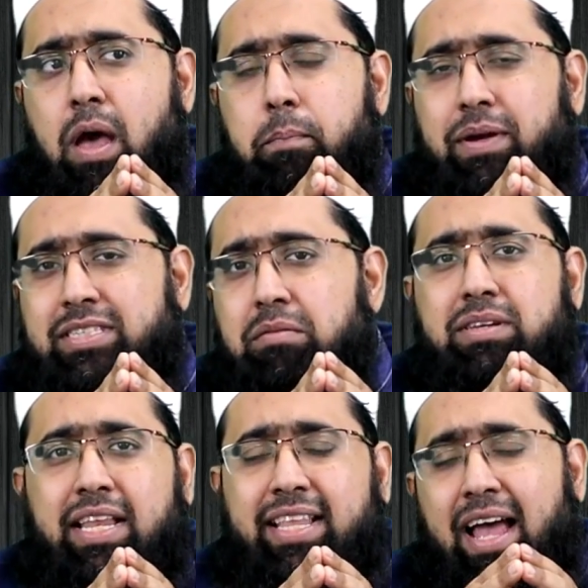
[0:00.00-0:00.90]
but some
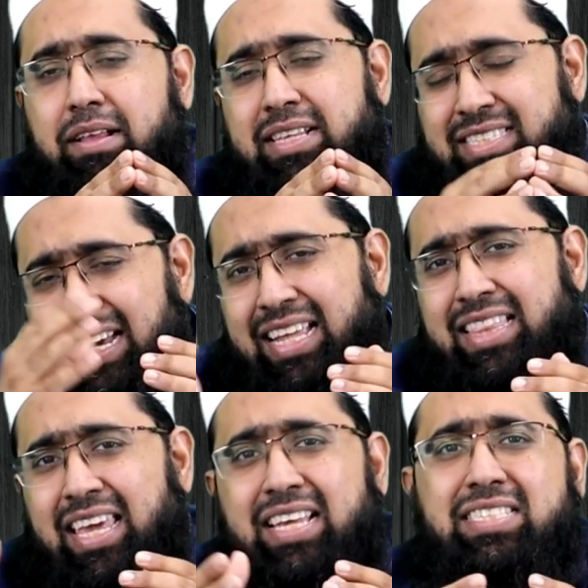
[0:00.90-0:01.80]
that the second
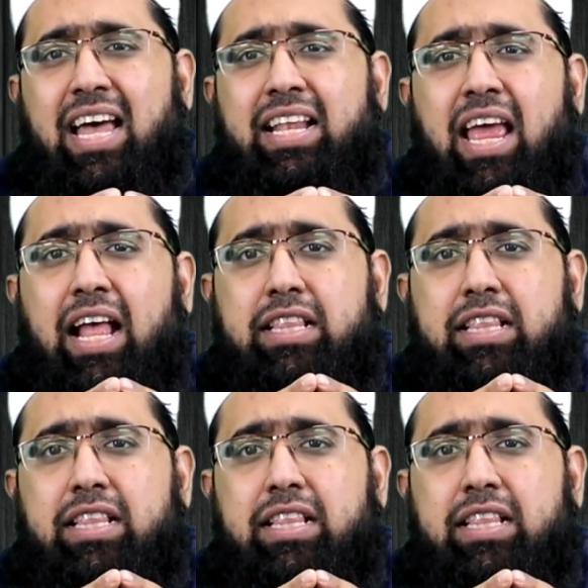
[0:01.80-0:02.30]
thing is that